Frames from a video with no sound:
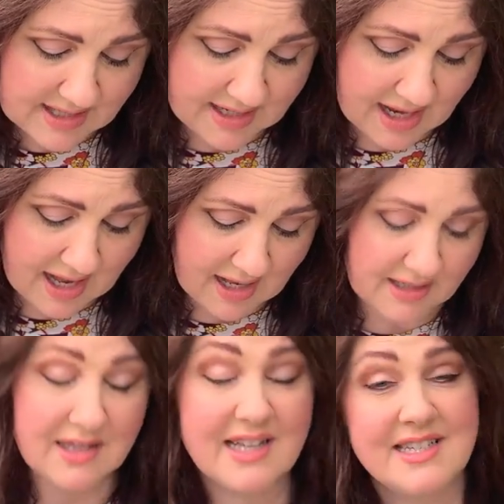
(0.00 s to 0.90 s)
they are a
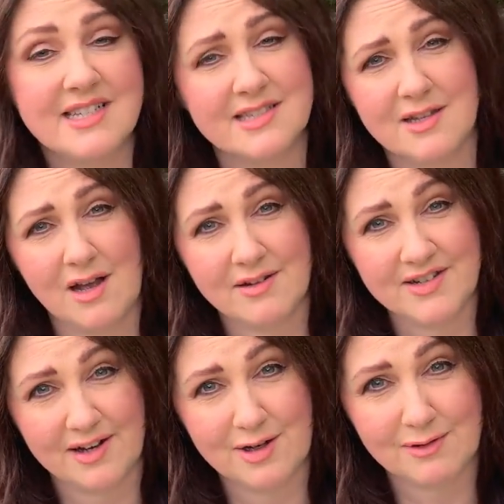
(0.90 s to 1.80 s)
classic style
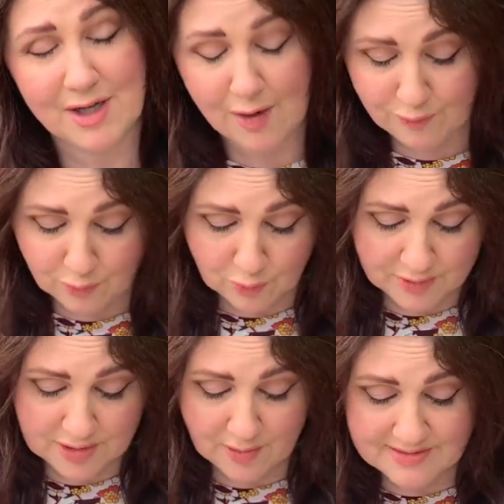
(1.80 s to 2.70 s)
dungaree overall
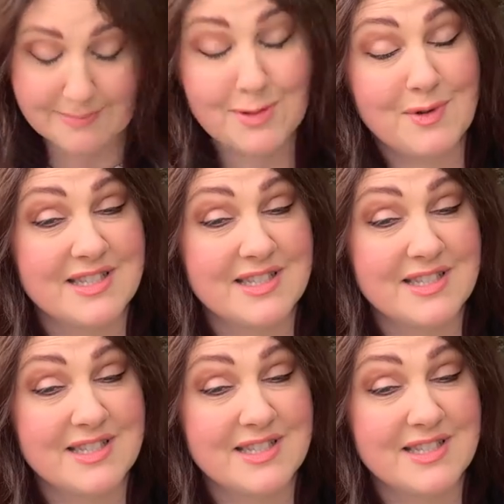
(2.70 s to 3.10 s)
that goes up to a